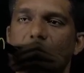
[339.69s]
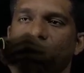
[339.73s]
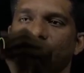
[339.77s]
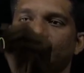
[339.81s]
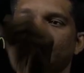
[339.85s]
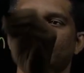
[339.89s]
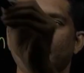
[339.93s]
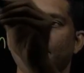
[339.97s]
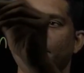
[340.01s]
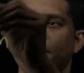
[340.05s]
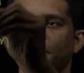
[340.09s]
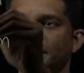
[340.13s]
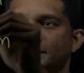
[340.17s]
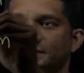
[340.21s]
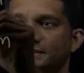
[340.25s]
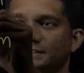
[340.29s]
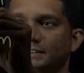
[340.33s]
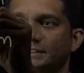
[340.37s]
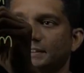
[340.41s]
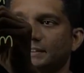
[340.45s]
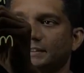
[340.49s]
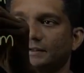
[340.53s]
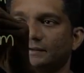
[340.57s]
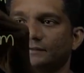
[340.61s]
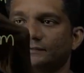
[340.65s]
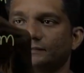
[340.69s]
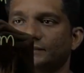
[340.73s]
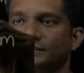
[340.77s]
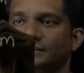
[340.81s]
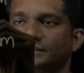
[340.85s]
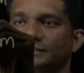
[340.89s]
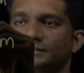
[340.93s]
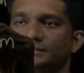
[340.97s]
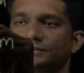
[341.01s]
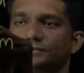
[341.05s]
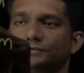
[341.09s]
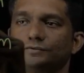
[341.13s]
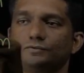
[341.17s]
You can basically convert
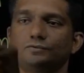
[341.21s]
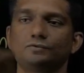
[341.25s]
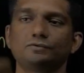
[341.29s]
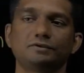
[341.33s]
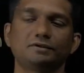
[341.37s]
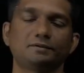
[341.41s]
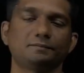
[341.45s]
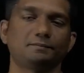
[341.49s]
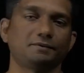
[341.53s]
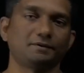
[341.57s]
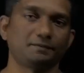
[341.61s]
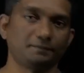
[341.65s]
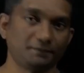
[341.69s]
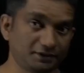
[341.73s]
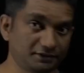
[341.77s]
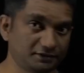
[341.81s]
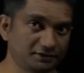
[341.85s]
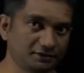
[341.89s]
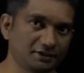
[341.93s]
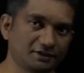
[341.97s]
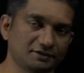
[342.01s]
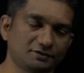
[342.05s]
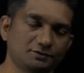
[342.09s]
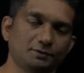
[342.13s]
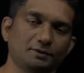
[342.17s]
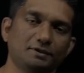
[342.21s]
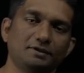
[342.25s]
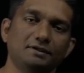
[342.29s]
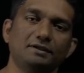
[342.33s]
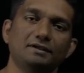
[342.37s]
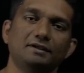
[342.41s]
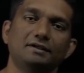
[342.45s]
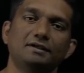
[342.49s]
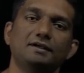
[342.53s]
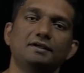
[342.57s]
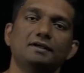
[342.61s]
this to Newton per meter as well.